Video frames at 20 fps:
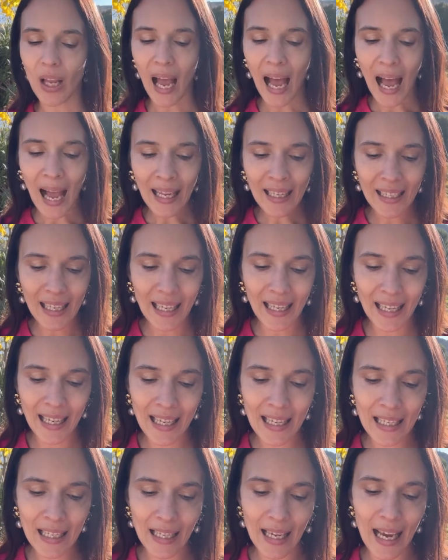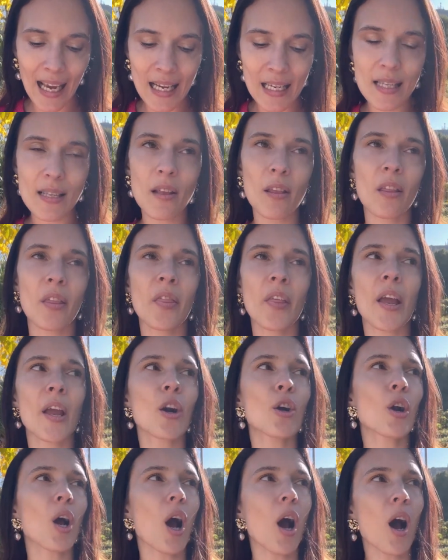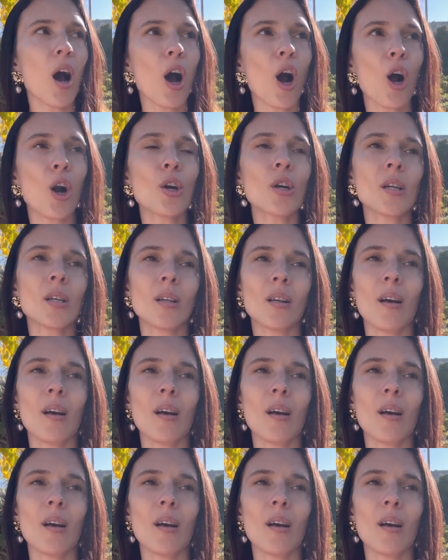and in case there are